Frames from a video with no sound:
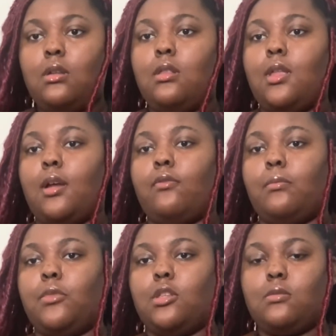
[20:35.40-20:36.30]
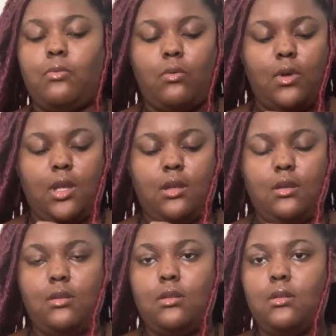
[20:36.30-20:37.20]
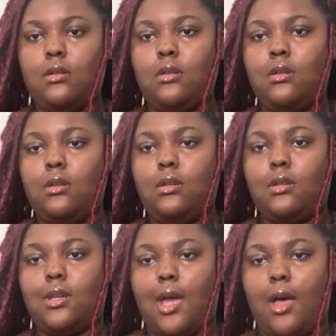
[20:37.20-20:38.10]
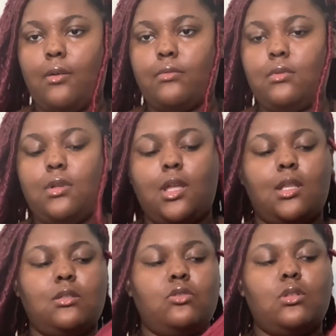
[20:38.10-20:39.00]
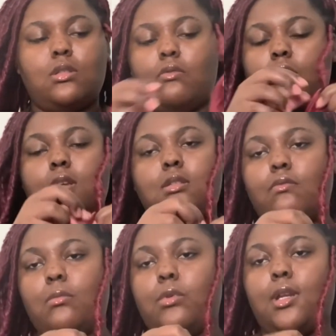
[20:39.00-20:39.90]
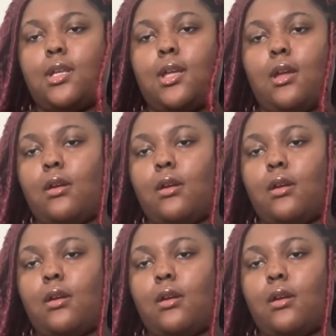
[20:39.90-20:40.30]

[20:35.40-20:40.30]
like from this point down, it's just the rest of the braiding hair.